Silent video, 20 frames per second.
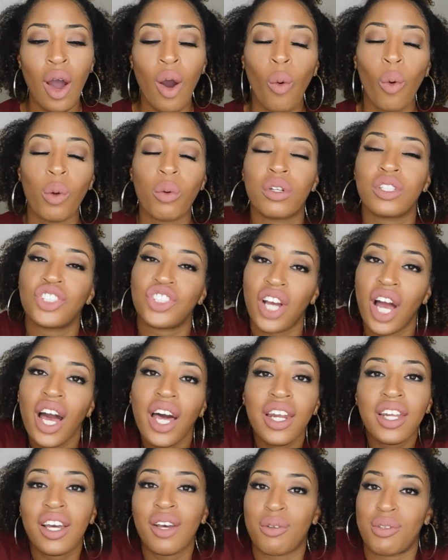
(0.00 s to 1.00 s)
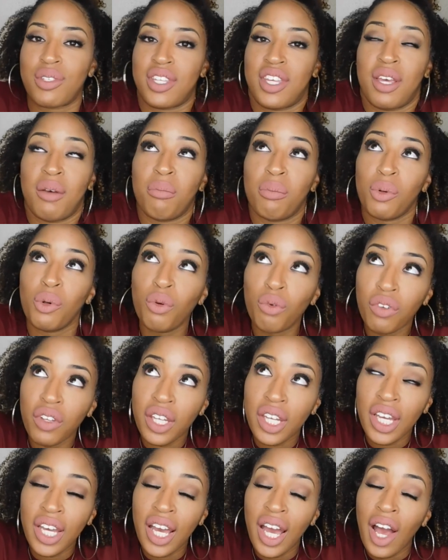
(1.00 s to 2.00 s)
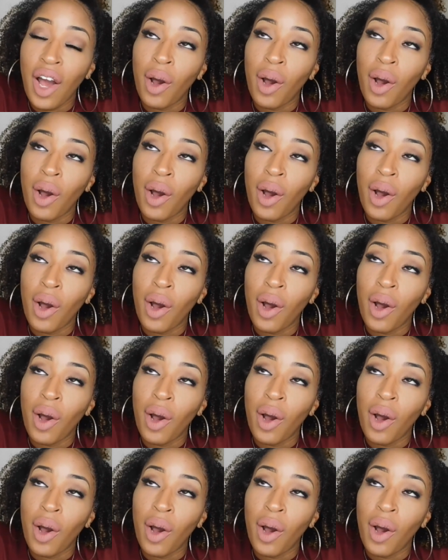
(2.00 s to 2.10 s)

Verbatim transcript: we were trying to go see a movie,